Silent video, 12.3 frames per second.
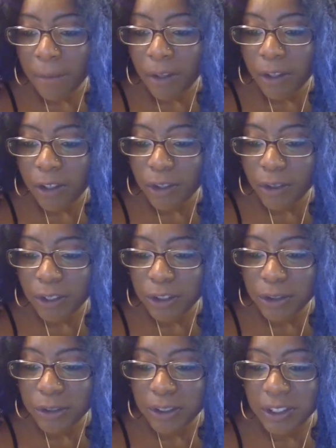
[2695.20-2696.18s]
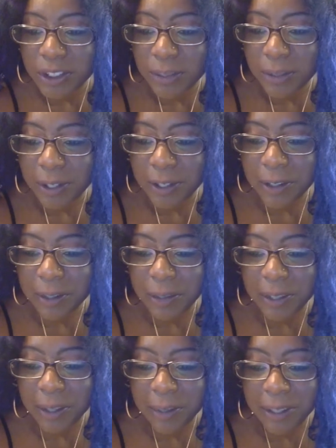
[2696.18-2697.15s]
You are truly inspiring me.
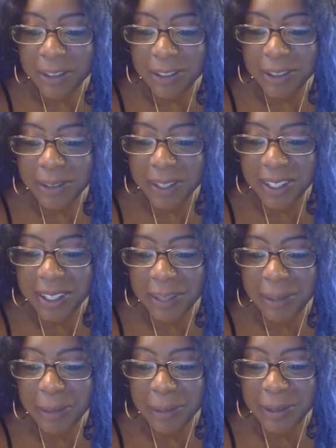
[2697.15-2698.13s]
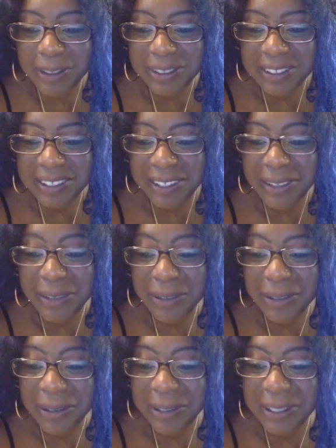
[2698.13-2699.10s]
I'm actually writing out my meals tonight.
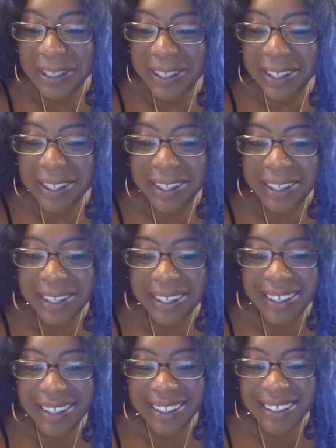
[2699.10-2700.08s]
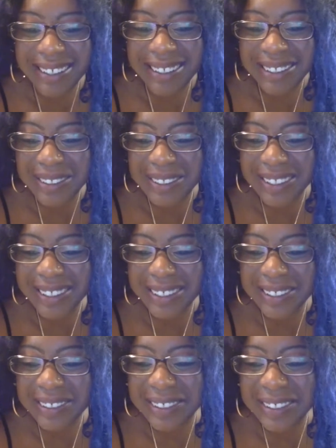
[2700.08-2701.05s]
Oh, yay! Do it.
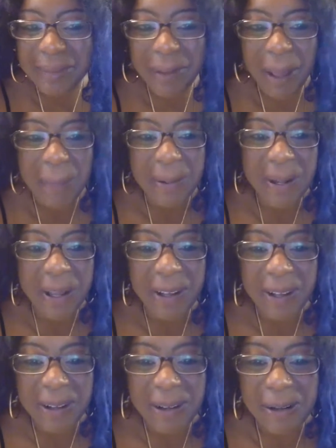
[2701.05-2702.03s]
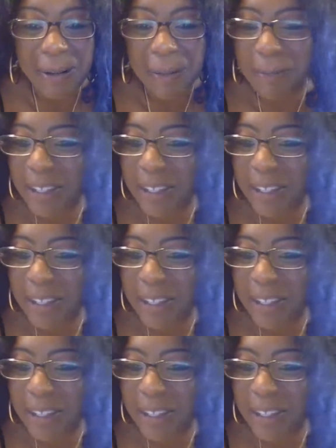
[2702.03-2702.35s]
I'm happy to help.